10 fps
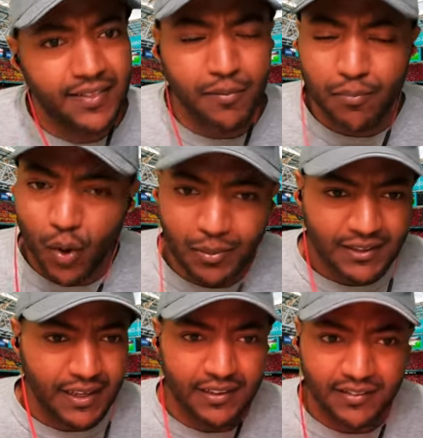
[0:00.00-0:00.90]
The
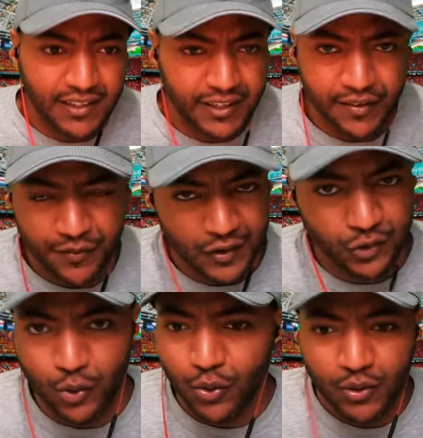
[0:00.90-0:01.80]
moment they conceded the
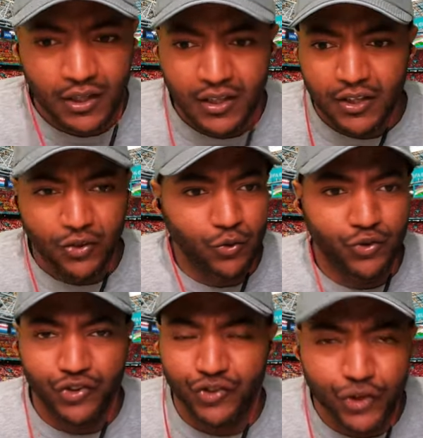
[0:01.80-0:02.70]
first goal, you
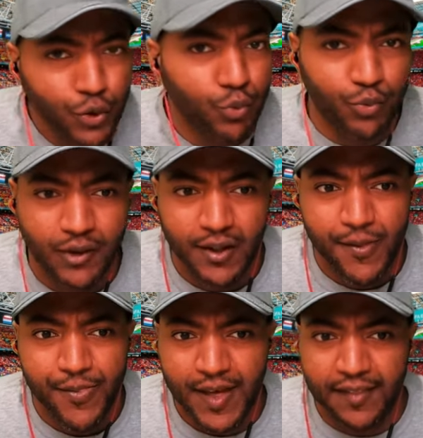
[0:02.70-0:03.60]
just knew
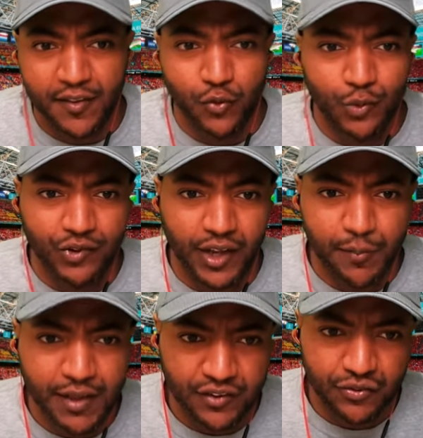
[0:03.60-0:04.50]
that this was going
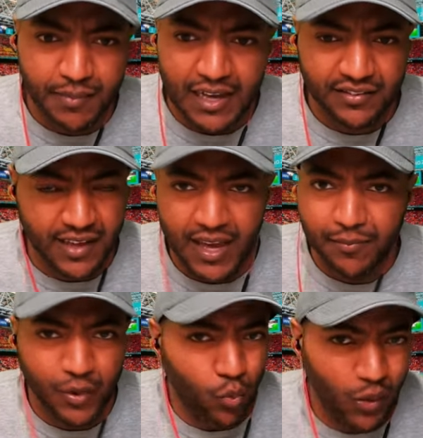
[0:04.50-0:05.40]
to be a smash
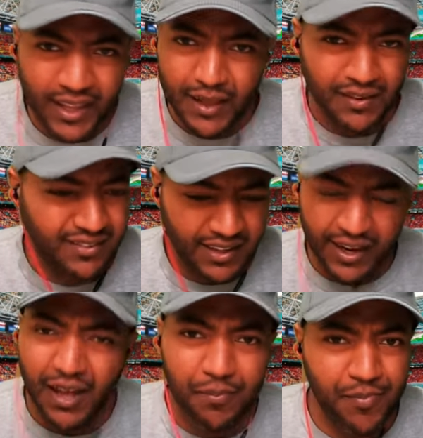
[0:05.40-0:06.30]
game. The way they
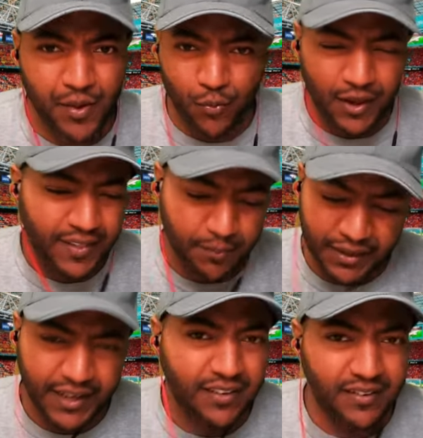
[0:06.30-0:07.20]
set up, the way they
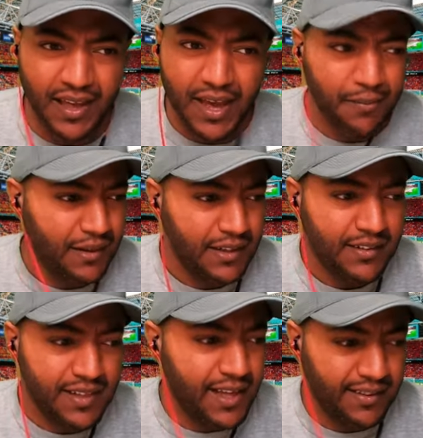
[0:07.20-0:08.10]
played this game,
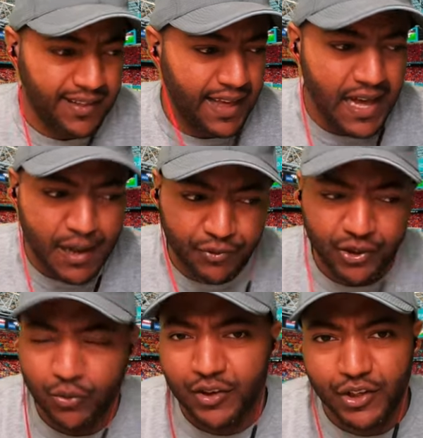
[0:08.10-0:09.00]
they
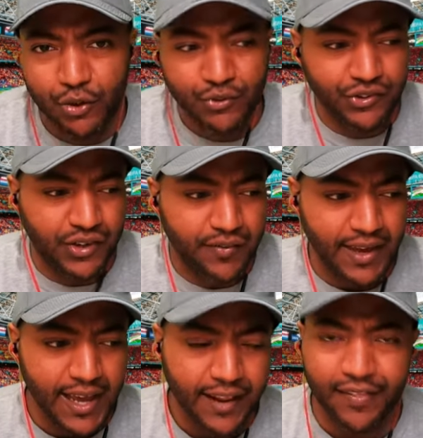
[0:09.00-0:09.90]
absolutely don't deserve
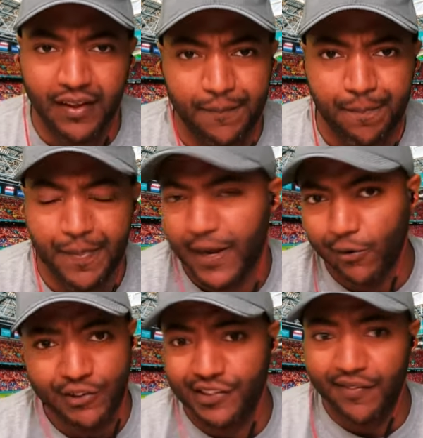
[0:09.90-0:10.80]
anything. They
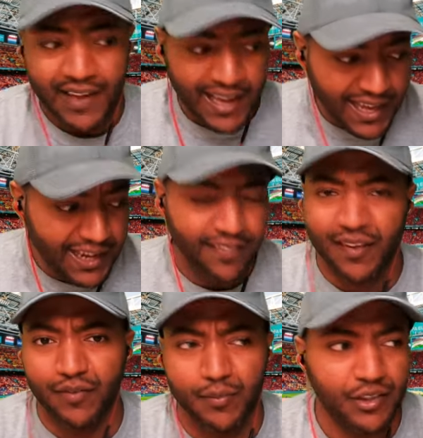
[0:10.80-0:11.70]
don't deserve
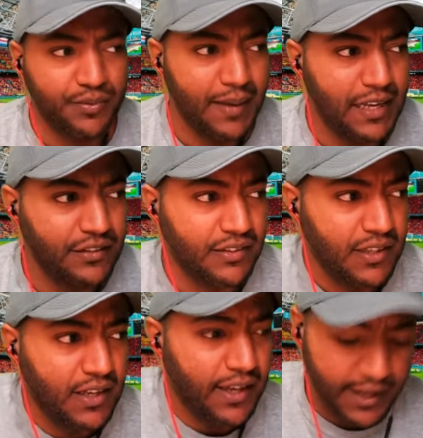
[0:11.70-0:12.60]
anything from this match.
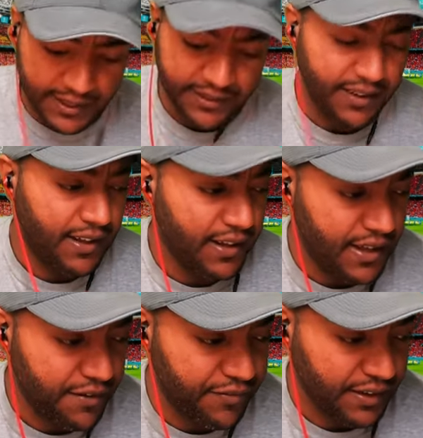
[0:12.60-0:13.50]
And
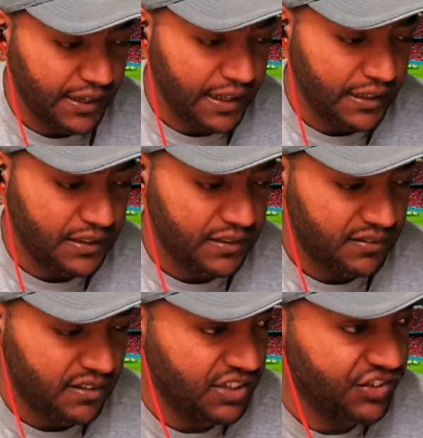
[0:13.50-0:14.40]
I feel like
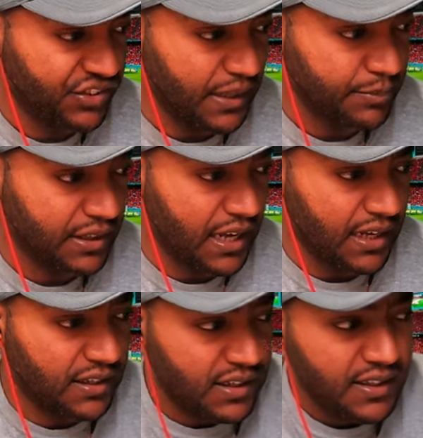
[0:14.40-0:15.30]
I should stop the
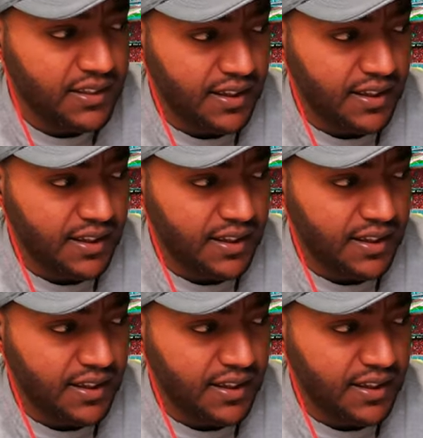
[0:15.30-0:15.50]
clock.